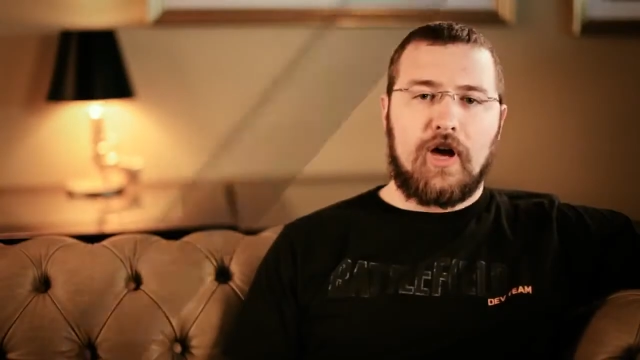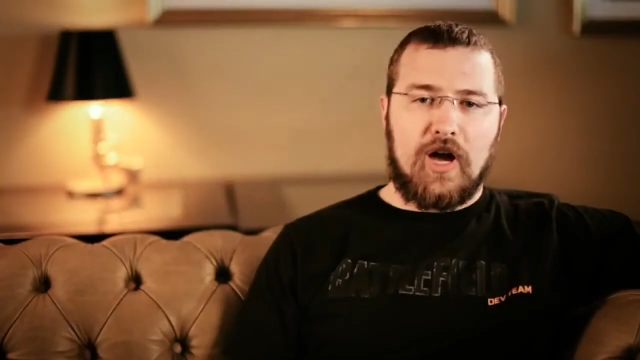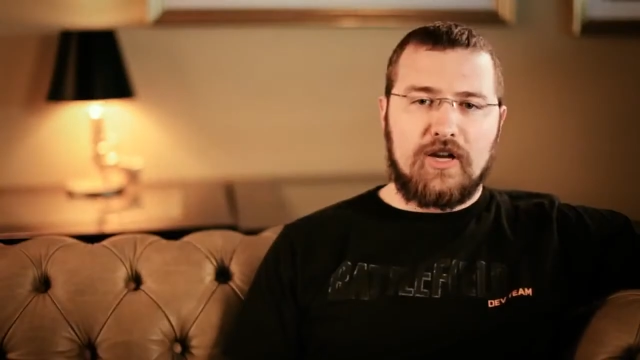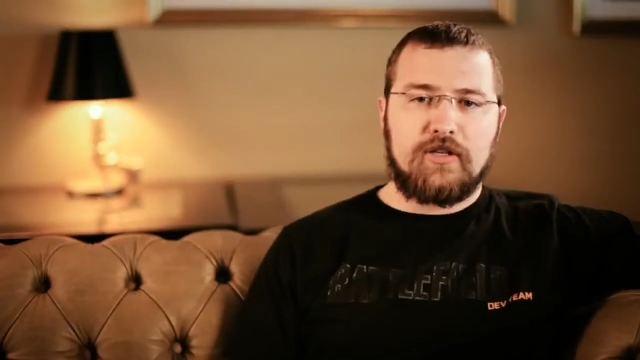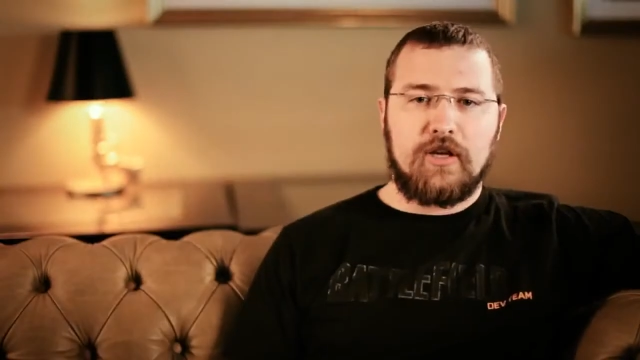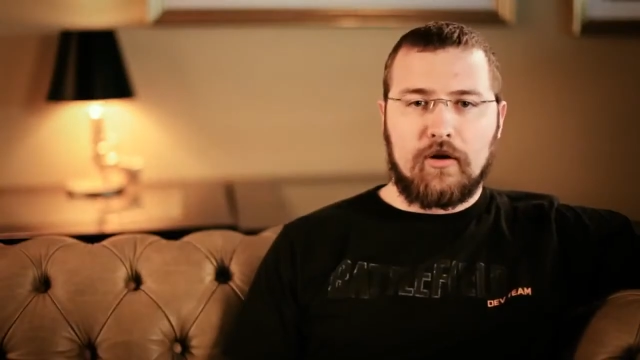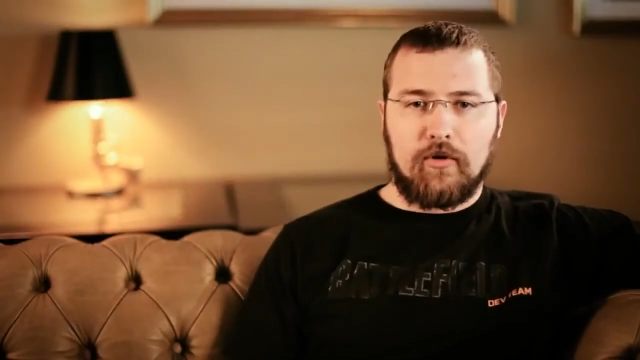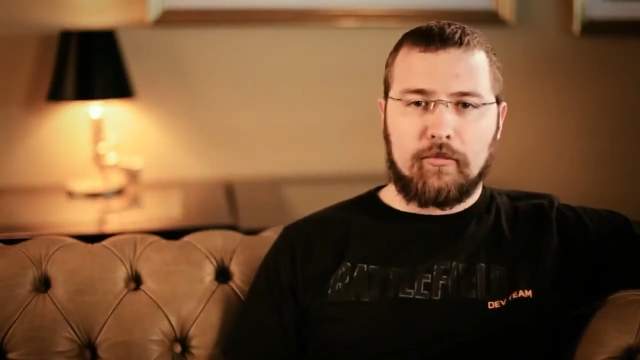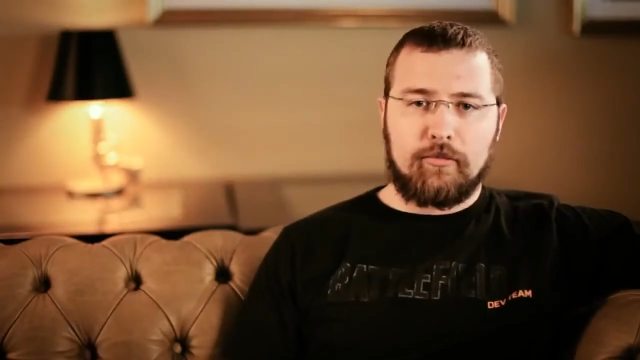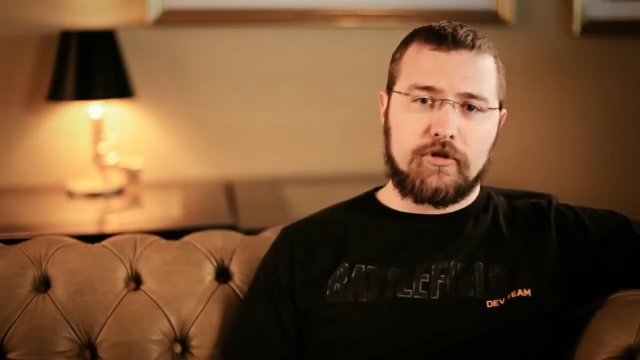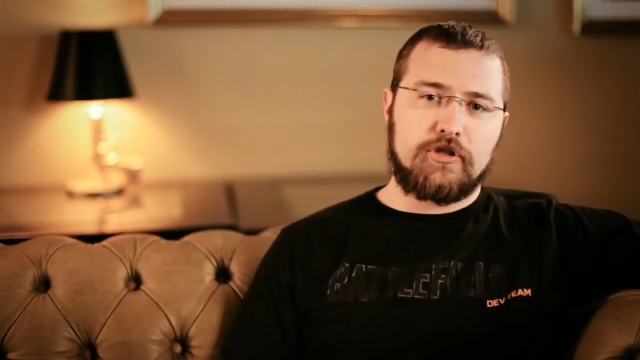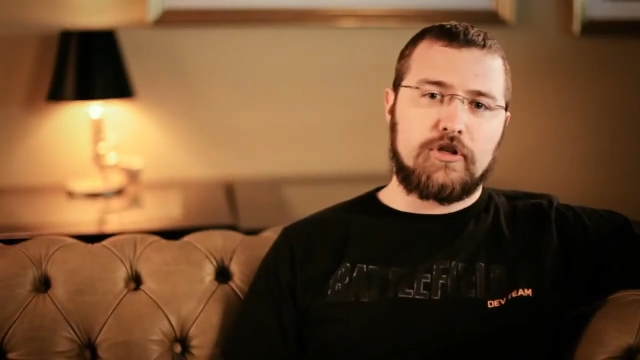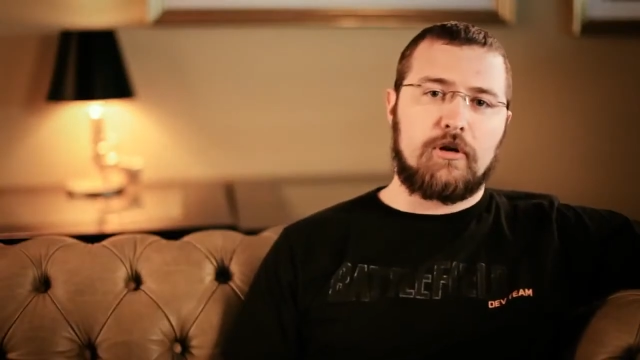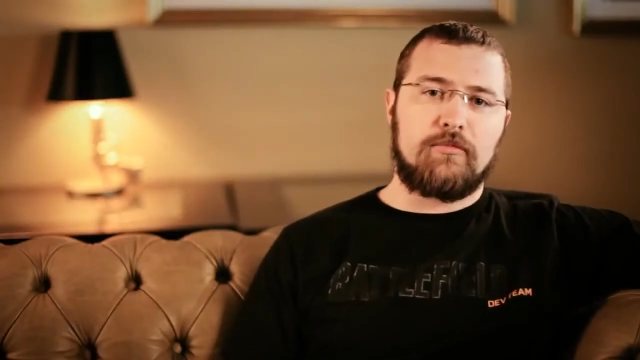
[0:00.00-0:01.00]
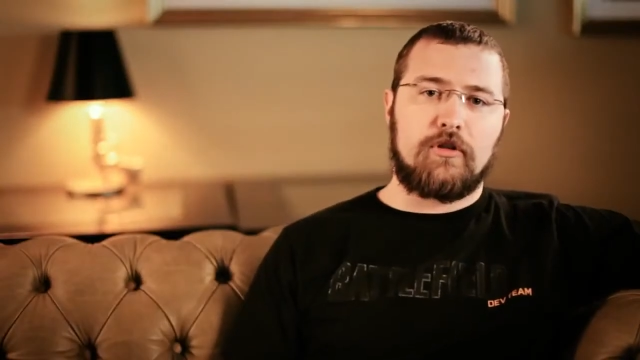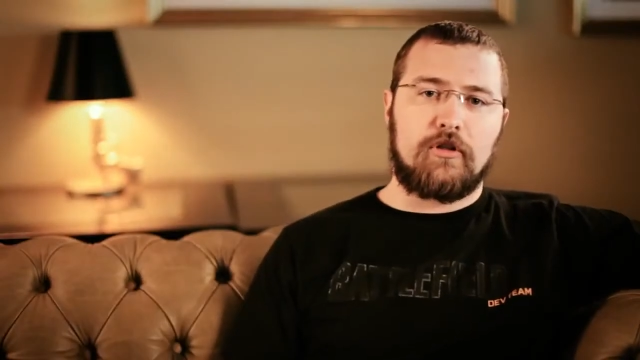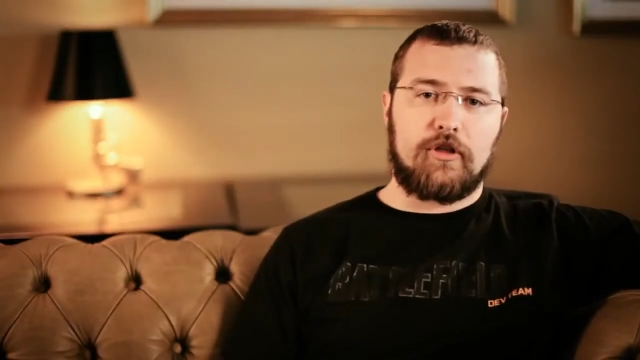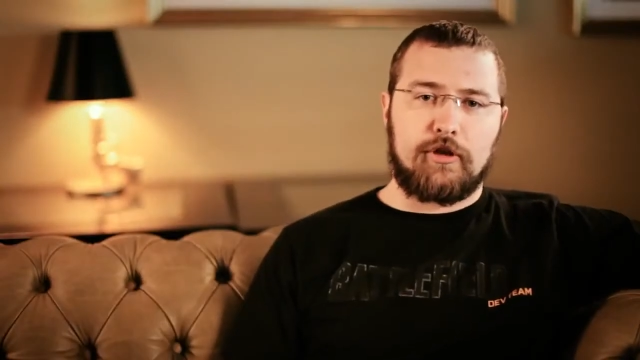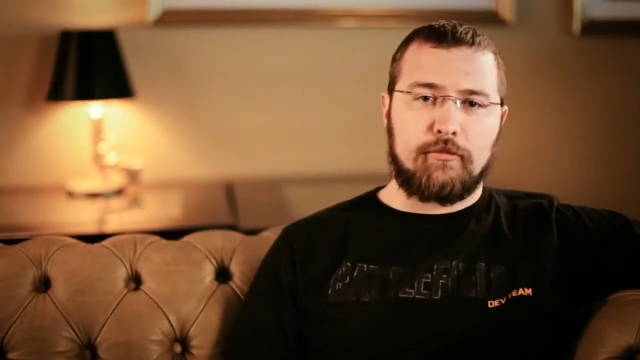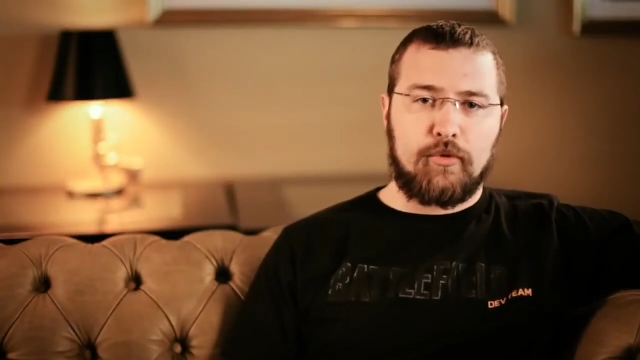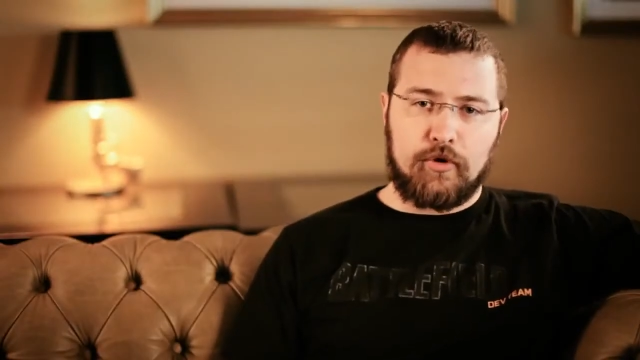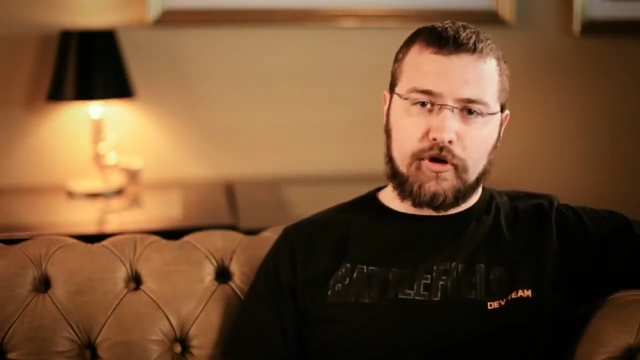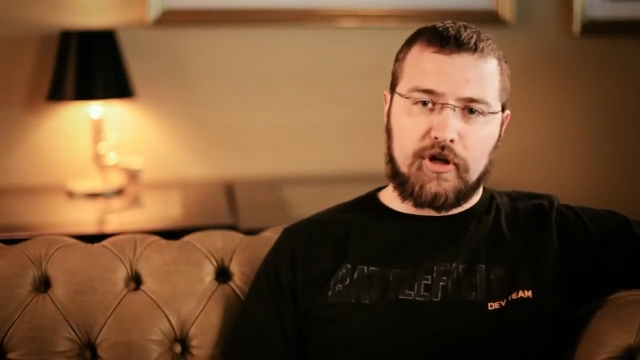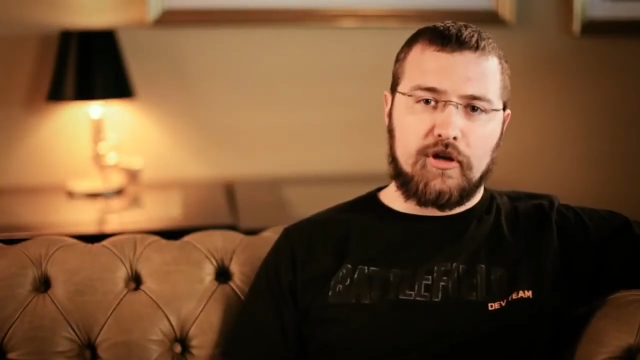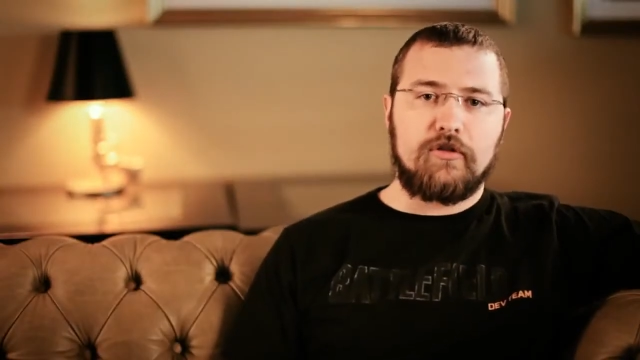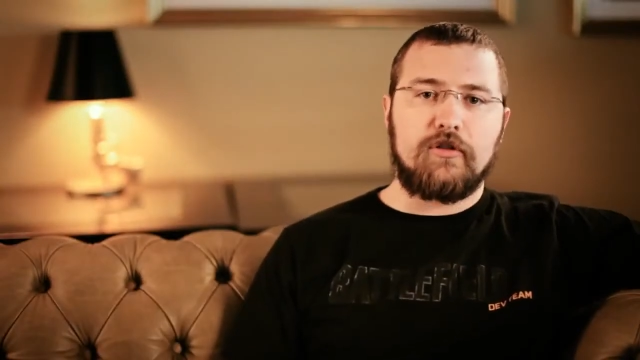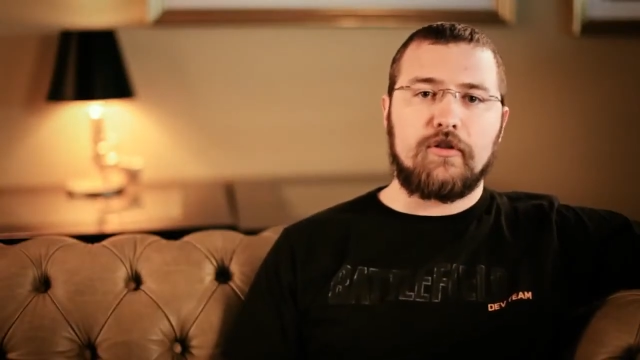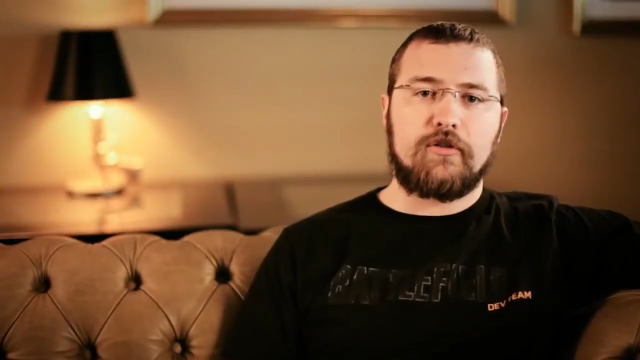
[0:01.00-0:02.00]
The high-tech weapons come to the support
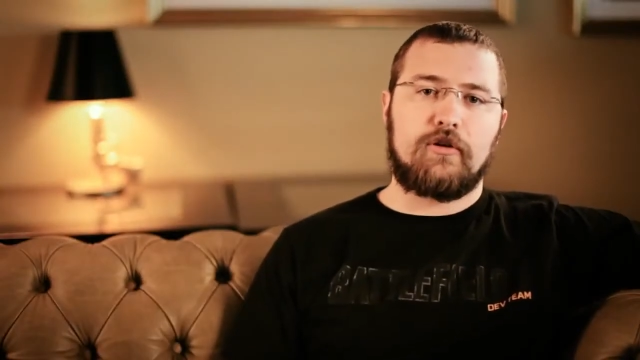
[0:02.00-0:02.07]
kit this